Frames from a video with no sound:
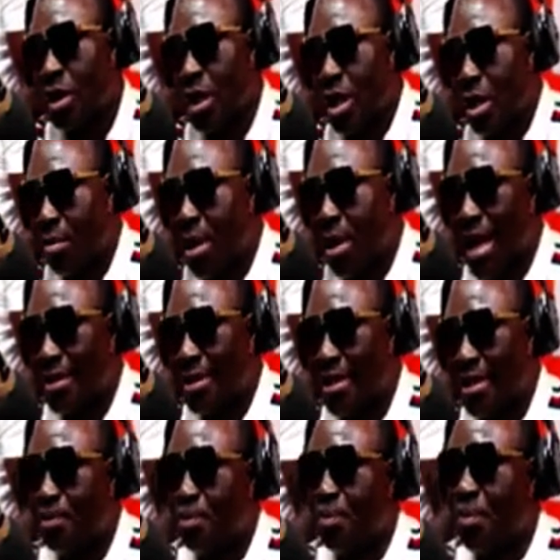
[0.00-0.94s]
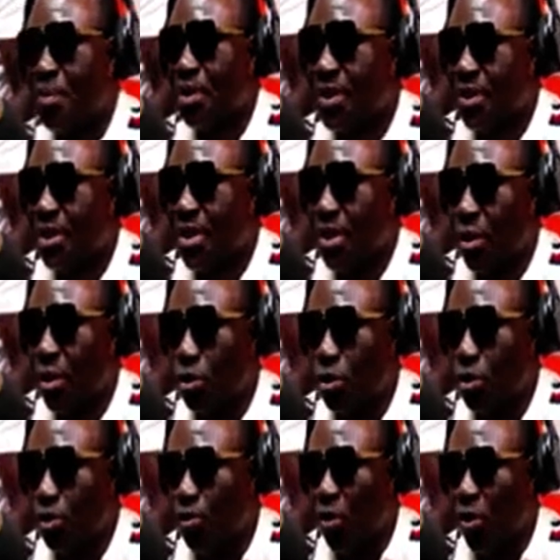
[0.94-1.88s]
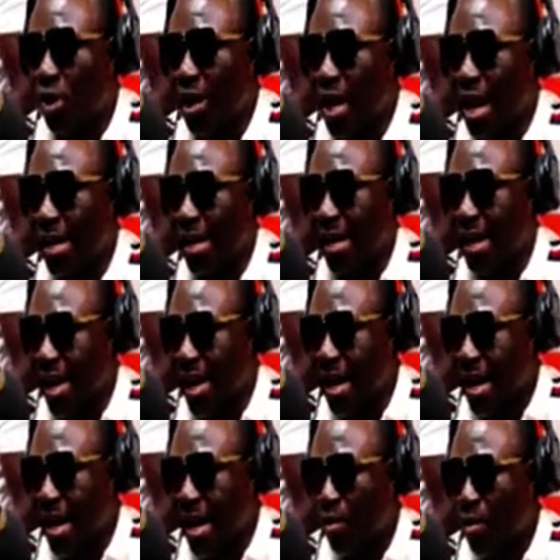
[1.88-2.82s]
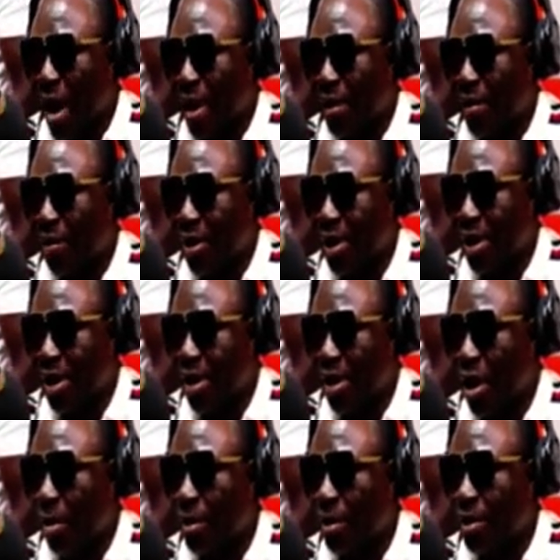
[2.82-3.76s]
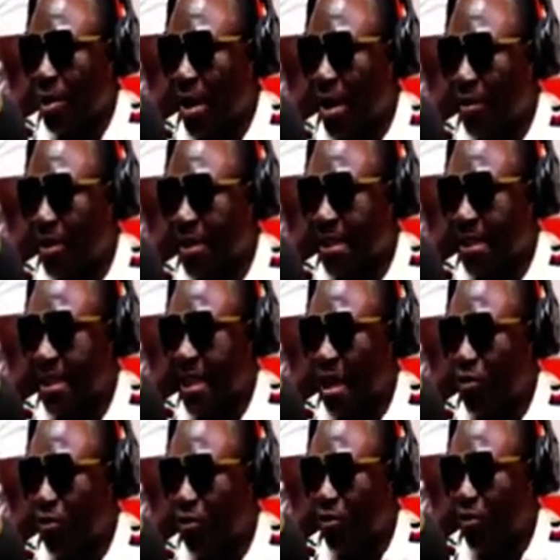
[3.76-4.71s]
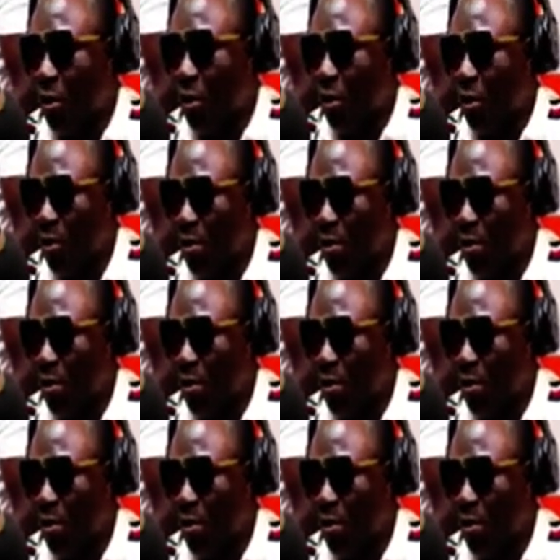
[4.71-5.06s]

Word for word: Midas zero two four nine one three double zero six four.